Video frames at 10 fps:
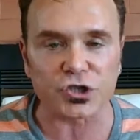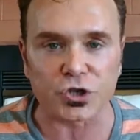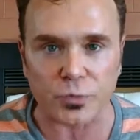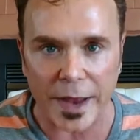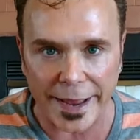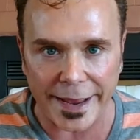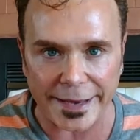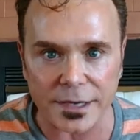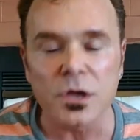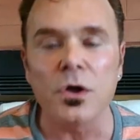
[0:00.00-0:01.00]

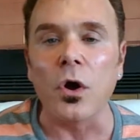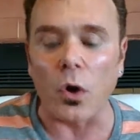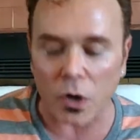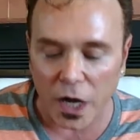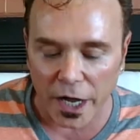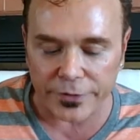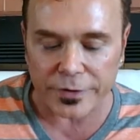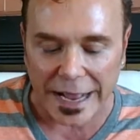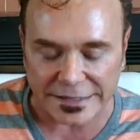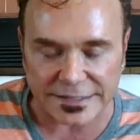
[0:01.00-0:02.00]
trade, or
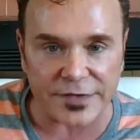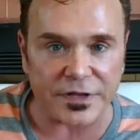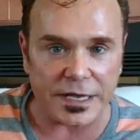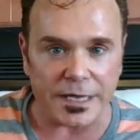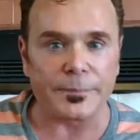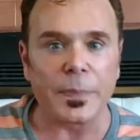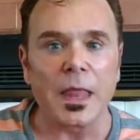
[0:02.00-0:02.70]
other activity.